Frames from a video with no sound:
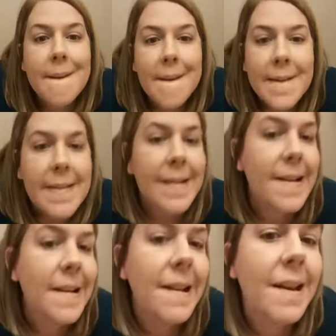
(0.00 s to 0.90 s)
And then
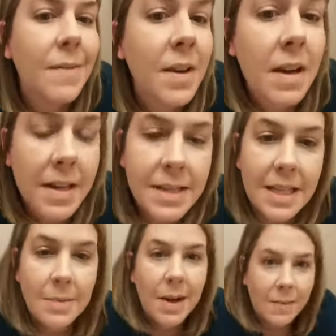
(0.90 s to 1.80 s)
I have,
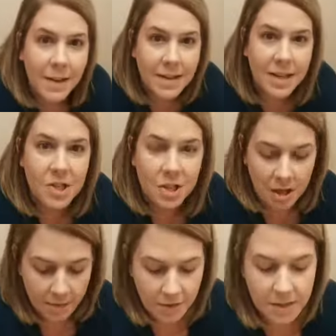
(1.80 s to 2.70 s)
see, my foundation
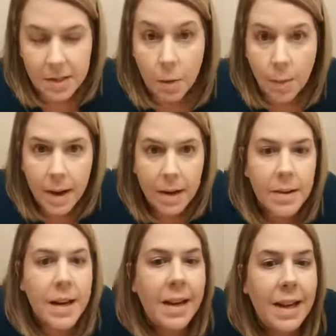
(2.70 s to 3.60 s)
covered it so well
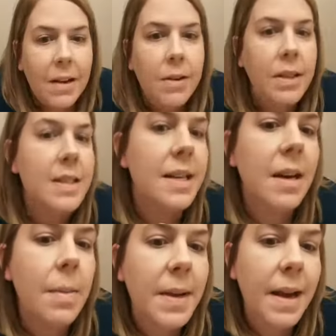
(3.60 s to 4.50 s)
that I can't hardly
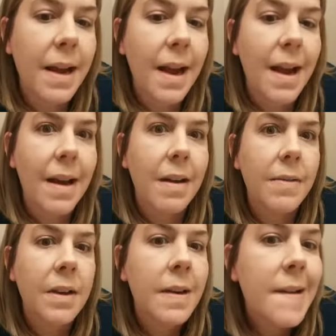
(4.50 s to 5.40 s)
tell, but I
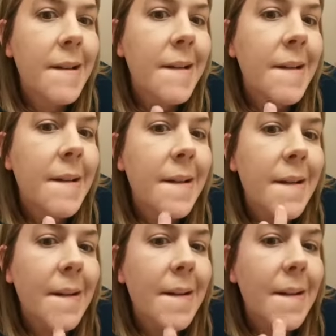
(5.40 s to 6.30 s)
have
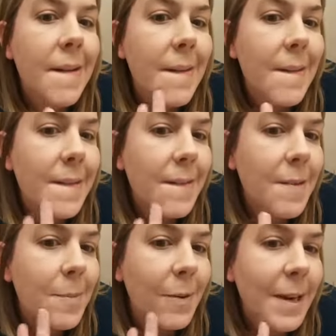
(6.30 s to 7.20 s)
quite a
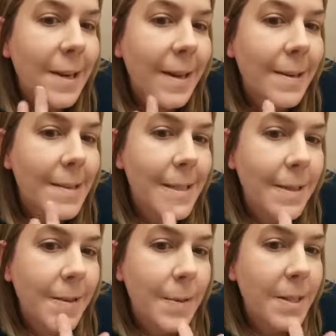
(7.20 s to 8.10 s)
few breakouts down
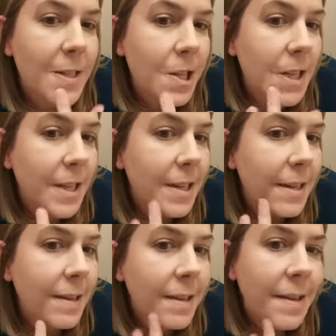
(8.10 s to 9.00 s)
here on my
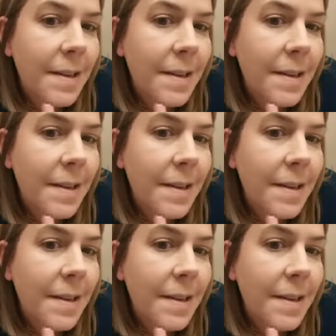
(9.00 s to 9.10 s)
chin.